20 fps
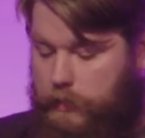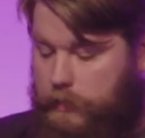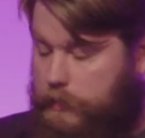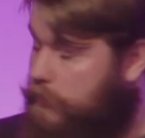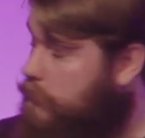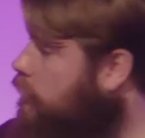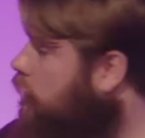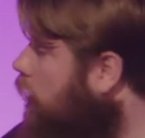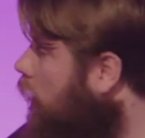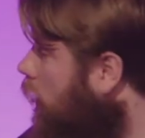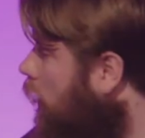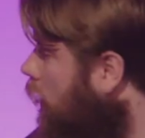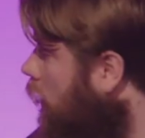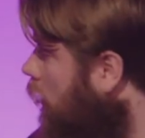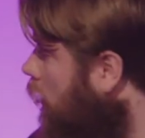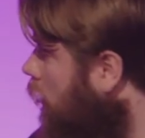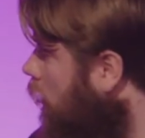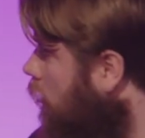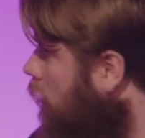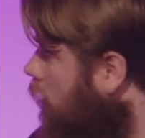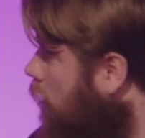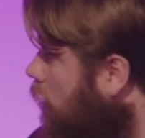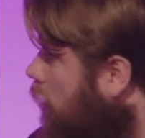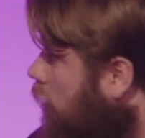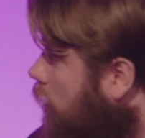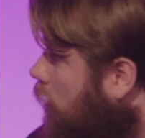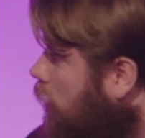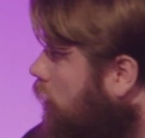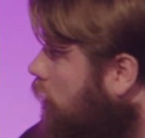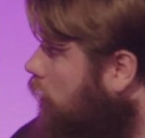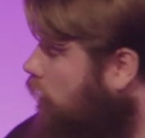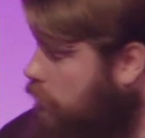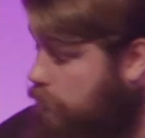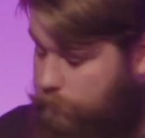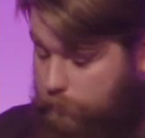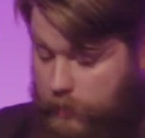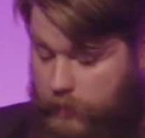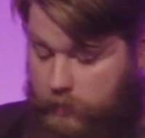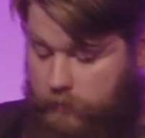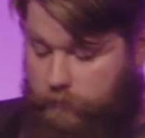is a
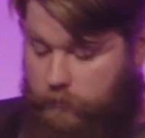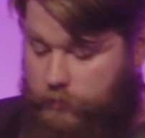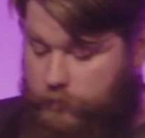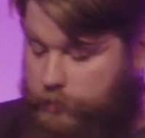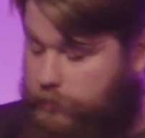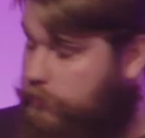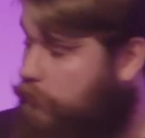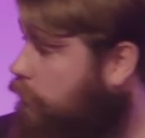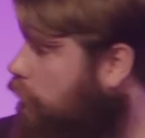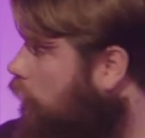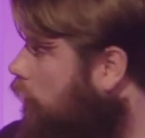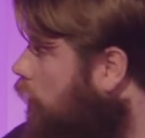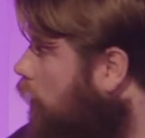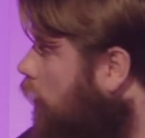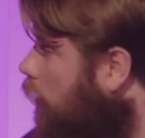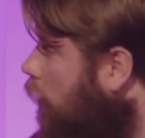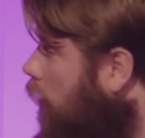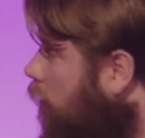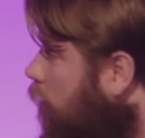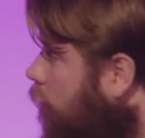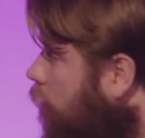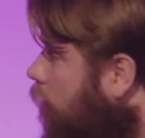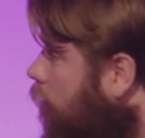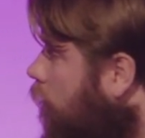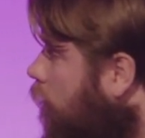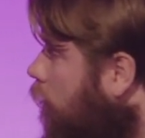beta version of